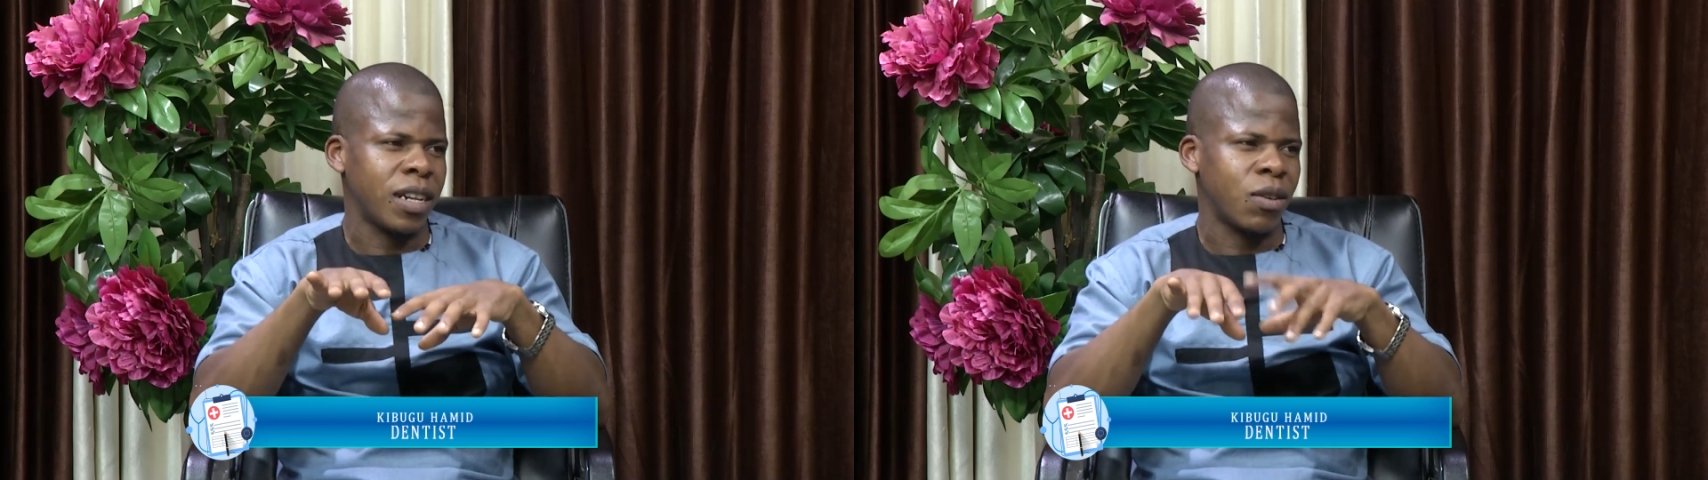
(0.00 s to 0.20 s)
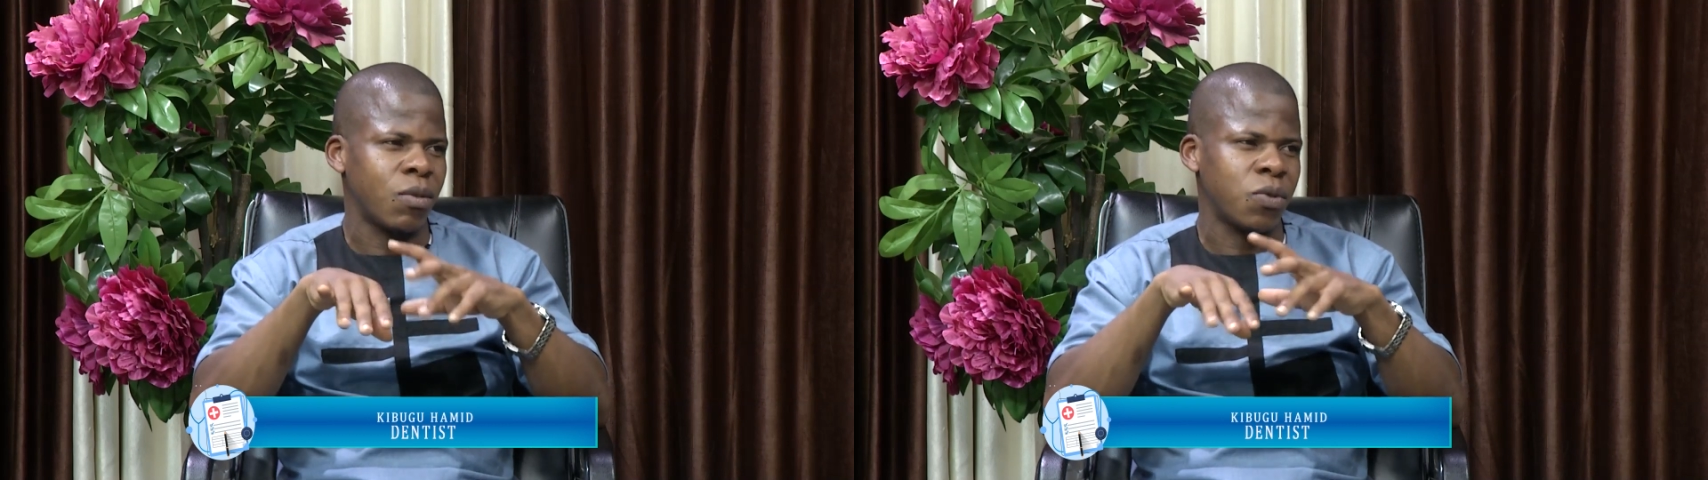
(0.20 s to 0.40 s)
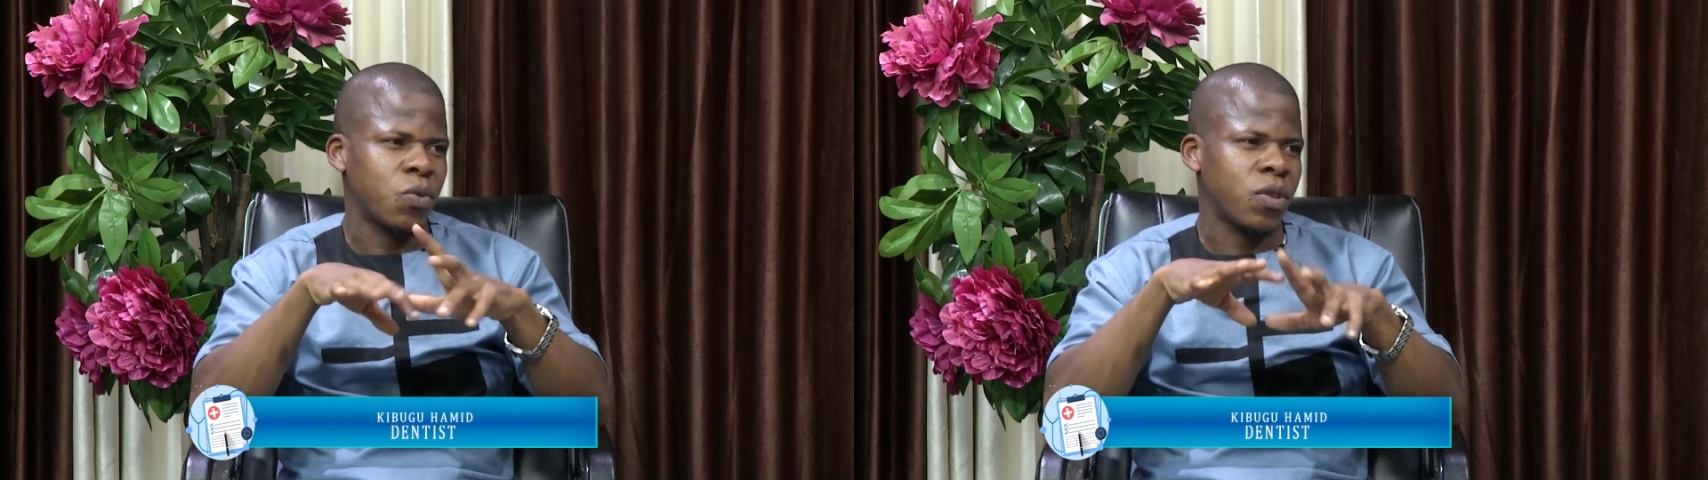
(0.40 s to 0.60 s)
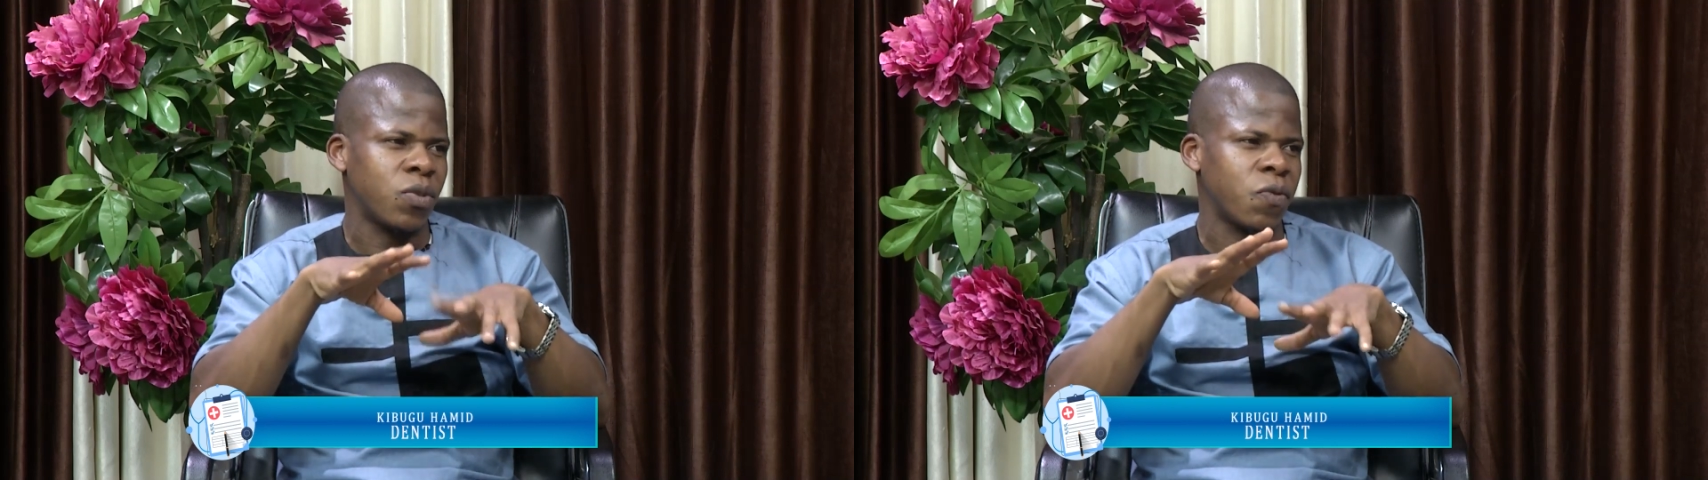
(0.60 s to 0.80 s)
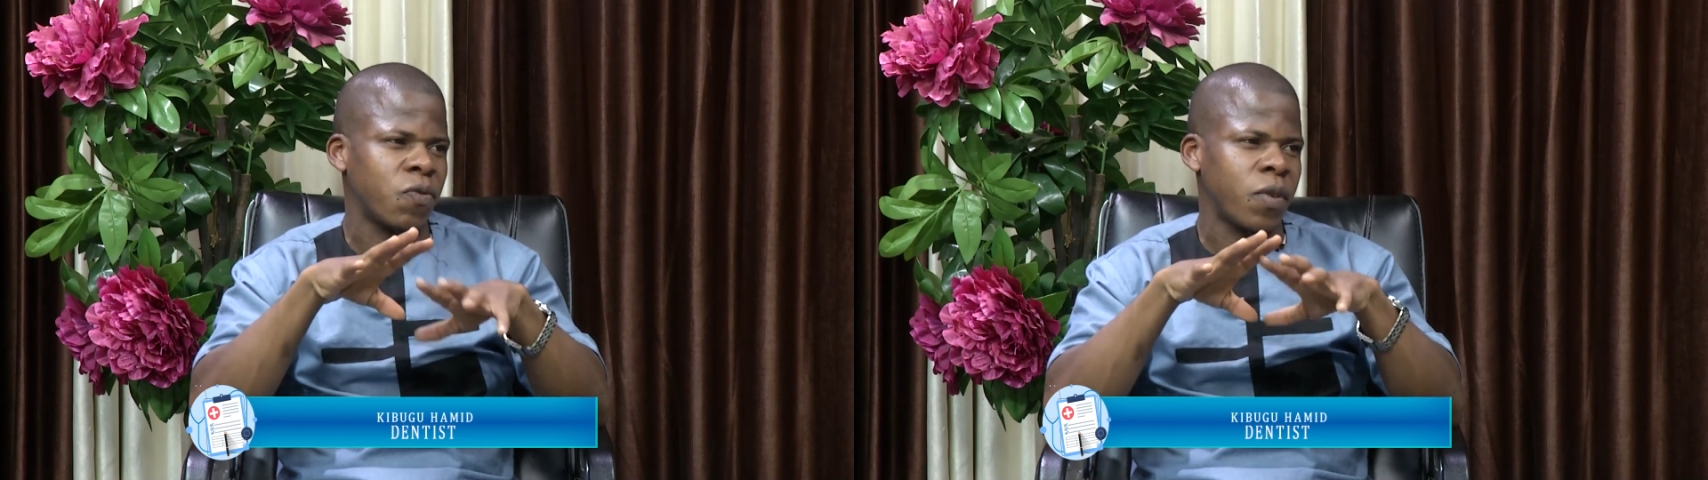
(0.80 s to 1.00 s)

like those ones of